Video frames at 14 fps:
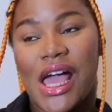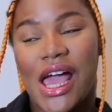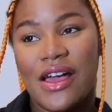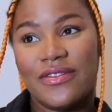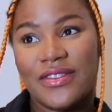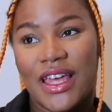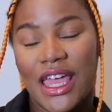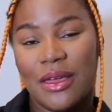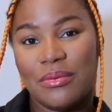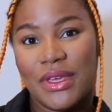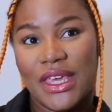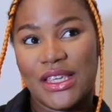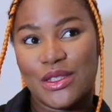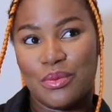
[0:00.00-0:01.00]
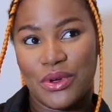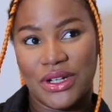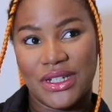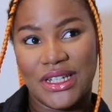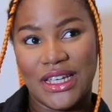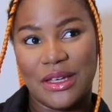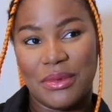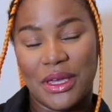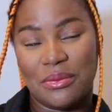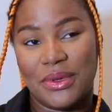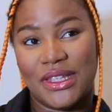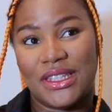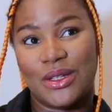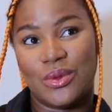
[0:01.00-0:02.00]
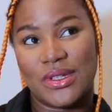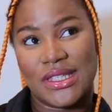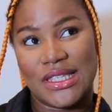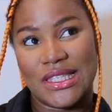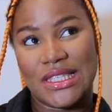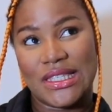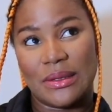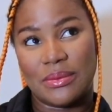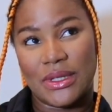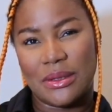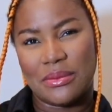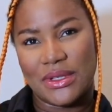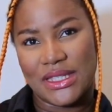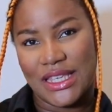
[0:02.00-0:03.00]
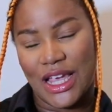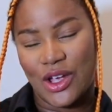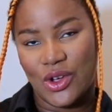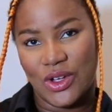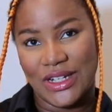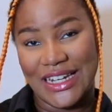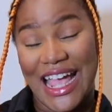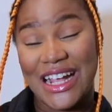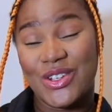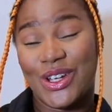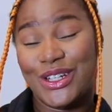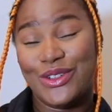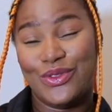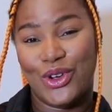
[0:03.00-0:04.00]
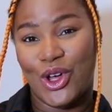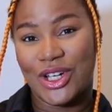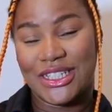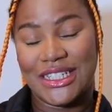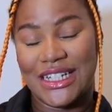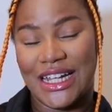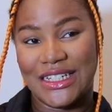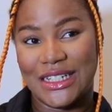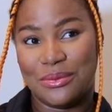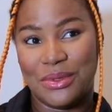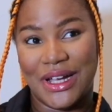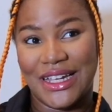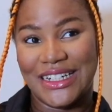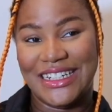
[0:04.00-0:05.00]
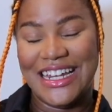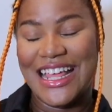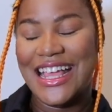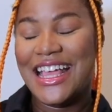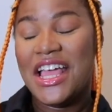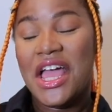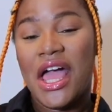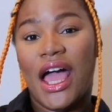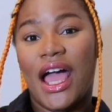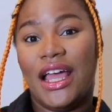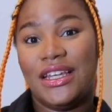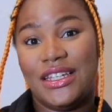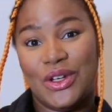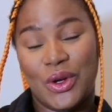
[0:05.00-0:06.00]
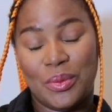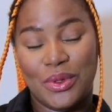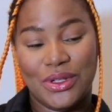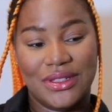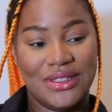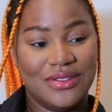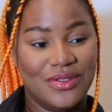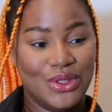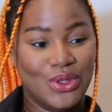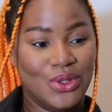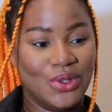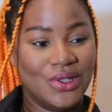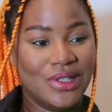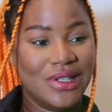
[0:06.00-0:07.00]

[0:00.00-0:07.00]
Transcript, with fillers: after M K's birthday, my birthday was on September second. I actually vlogged that day, but I didn't upload the video.